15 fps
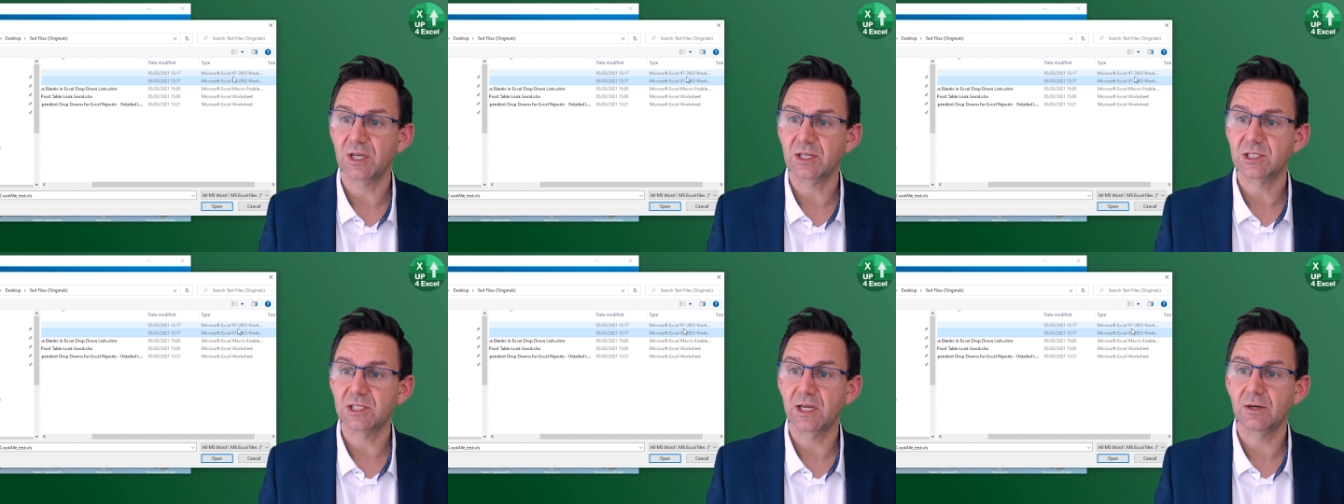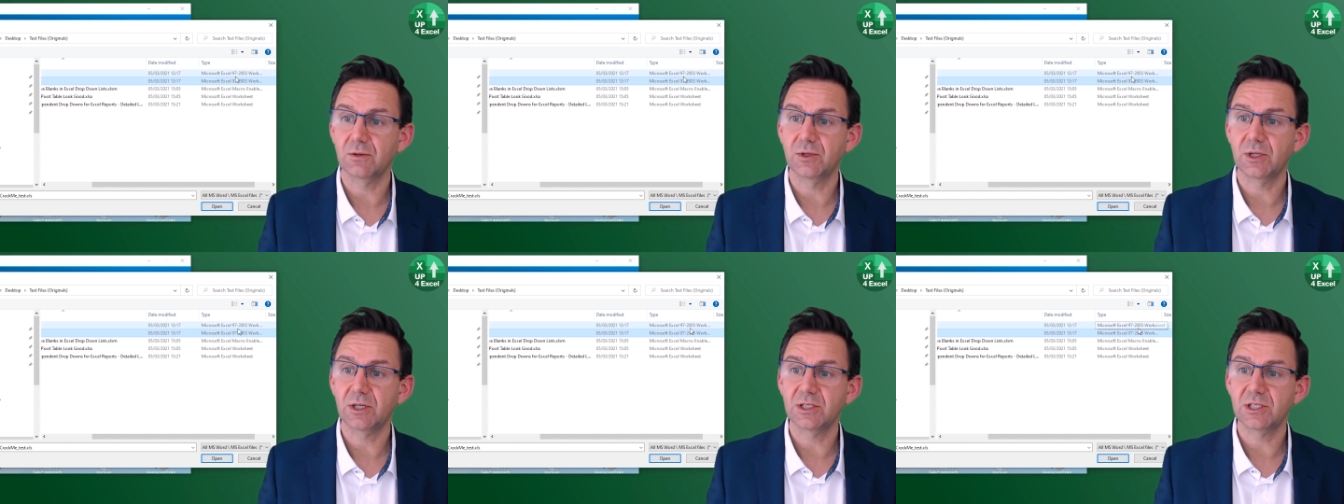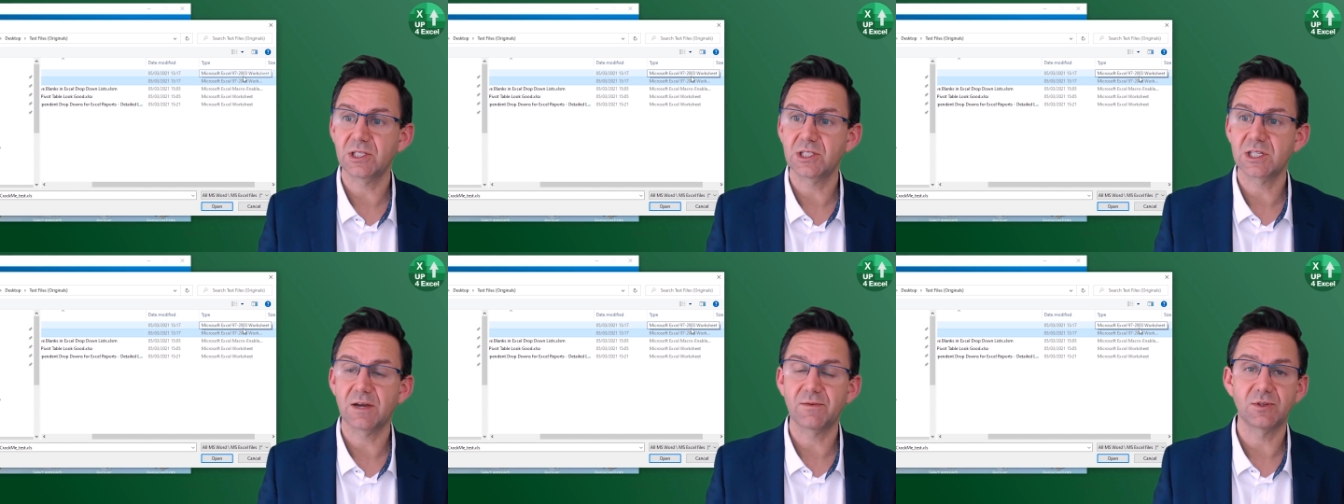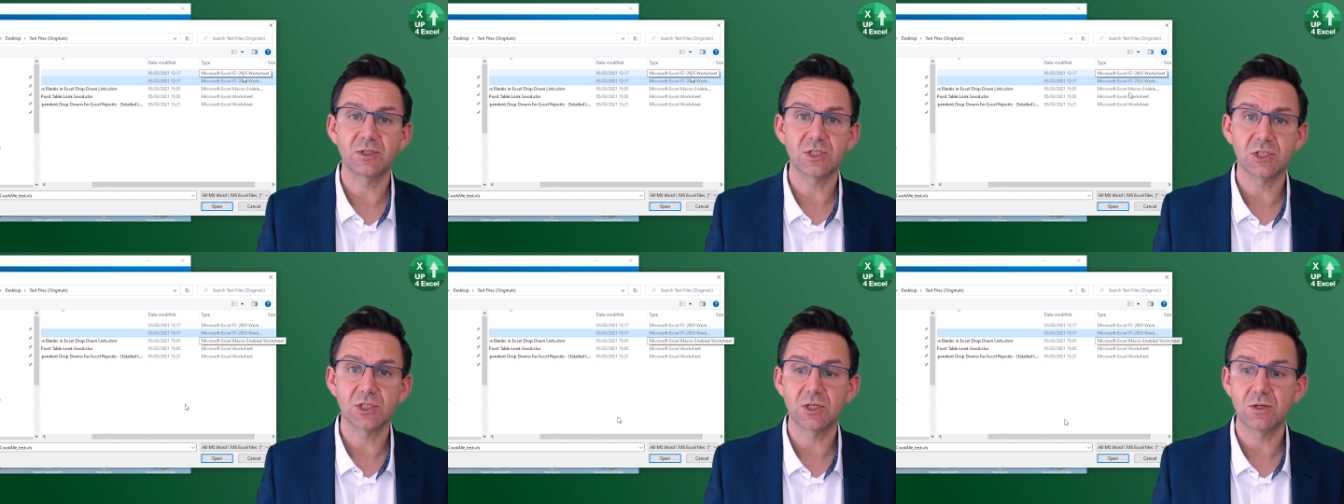Excel ninety-seven
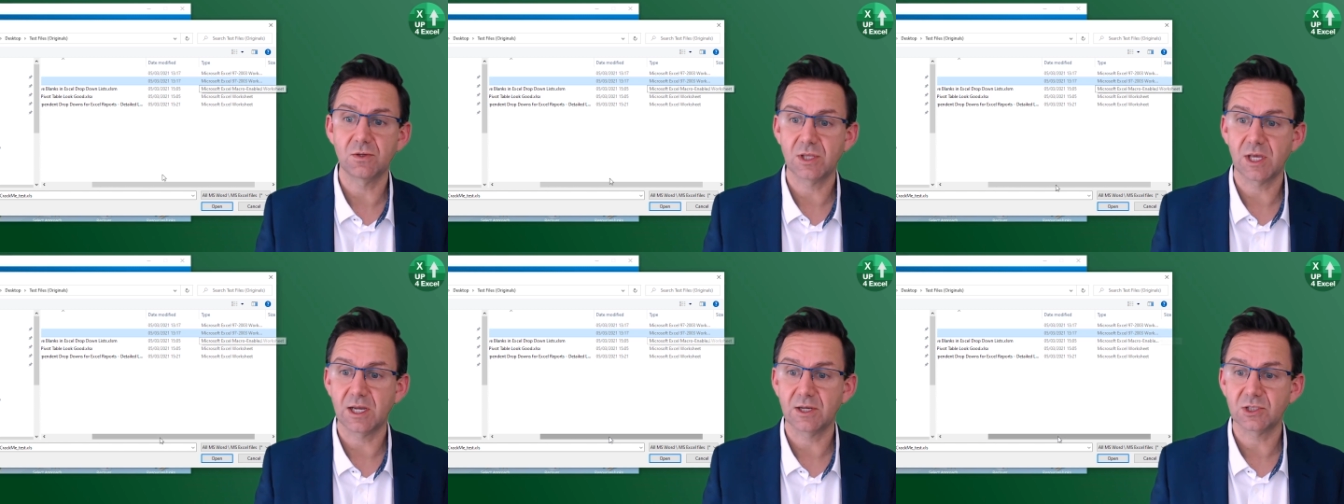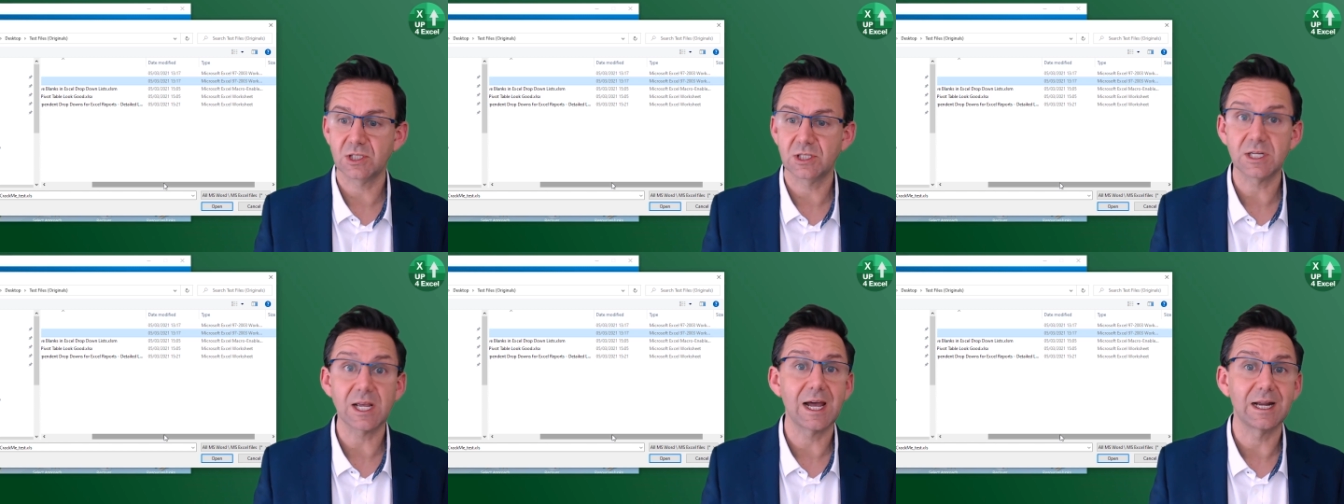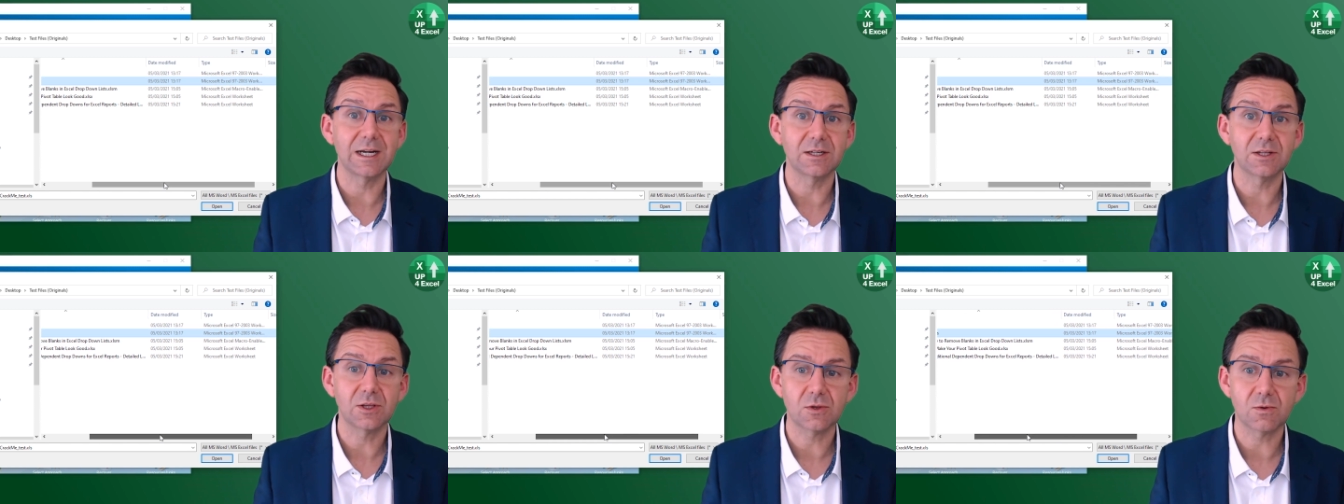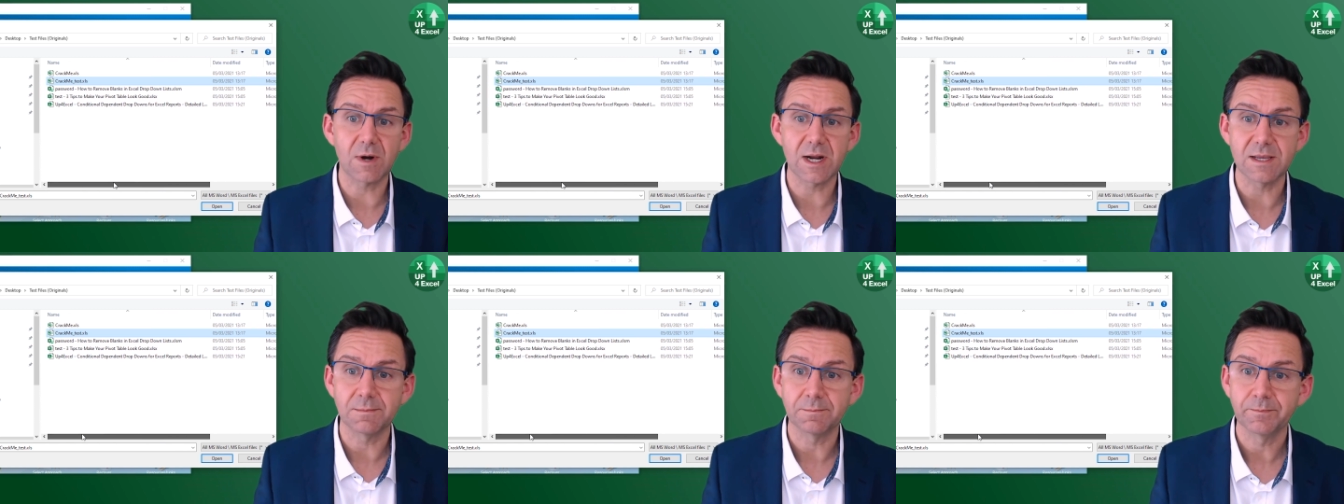to two thousand
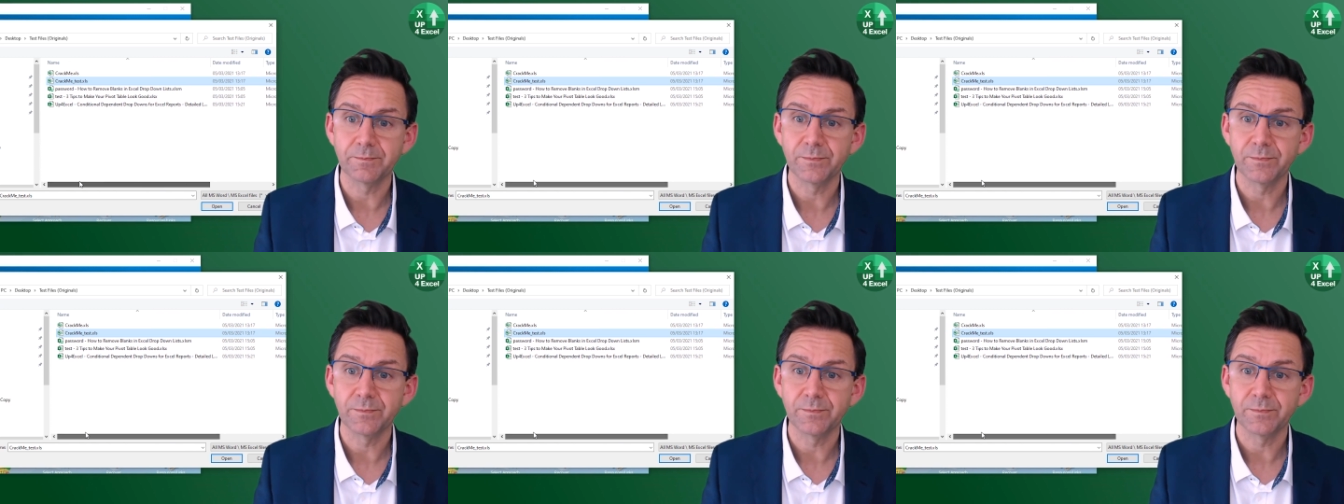three.